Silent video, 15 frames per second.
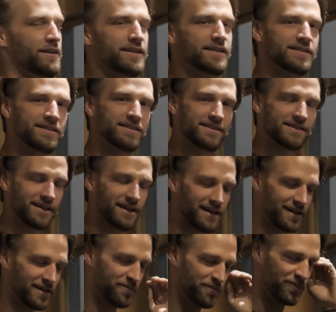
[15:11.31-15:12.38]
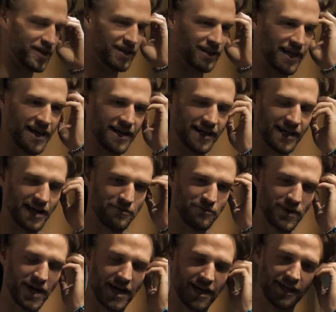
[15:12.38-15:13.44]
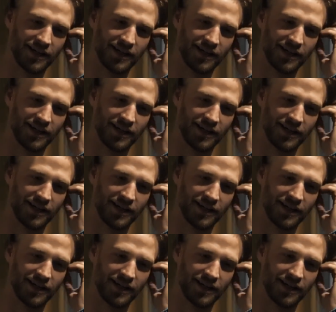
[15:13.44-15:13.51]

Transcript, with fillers: This is a, a lady I met